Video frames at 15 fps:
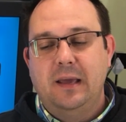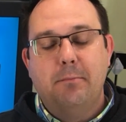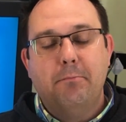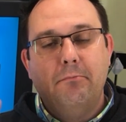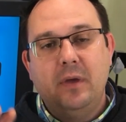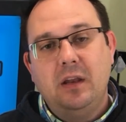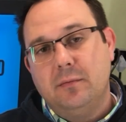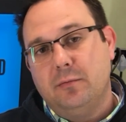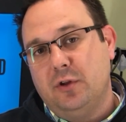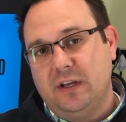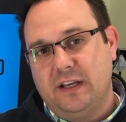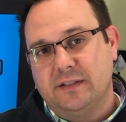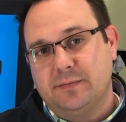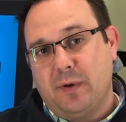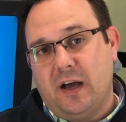
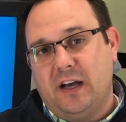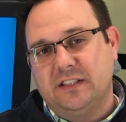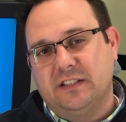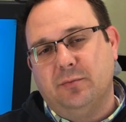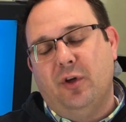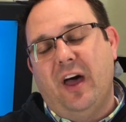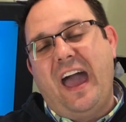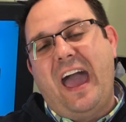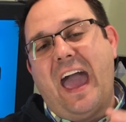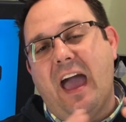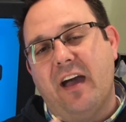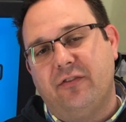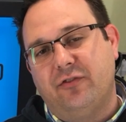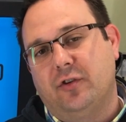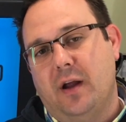minimally as possible
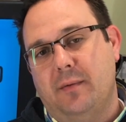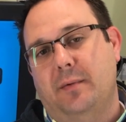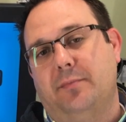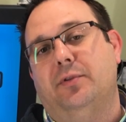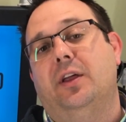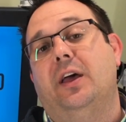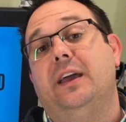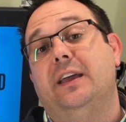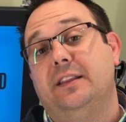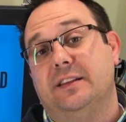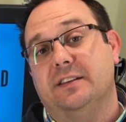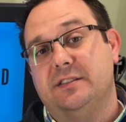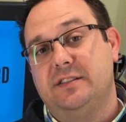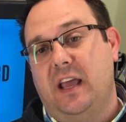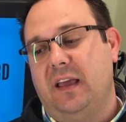after I'm applying
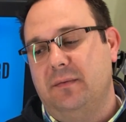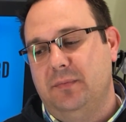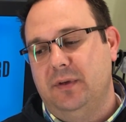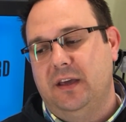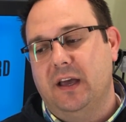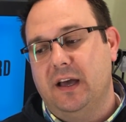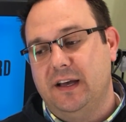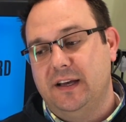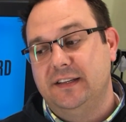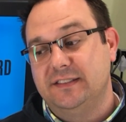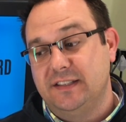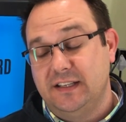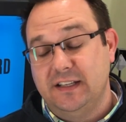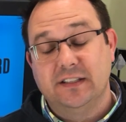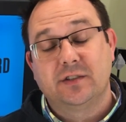this tape,
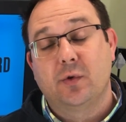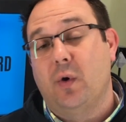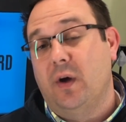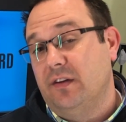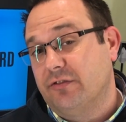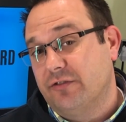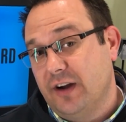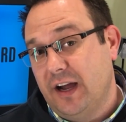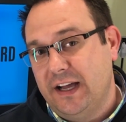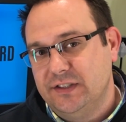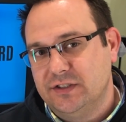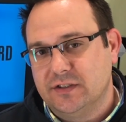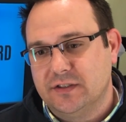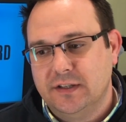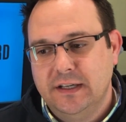because it is quite
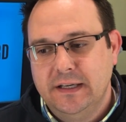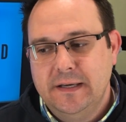fragile.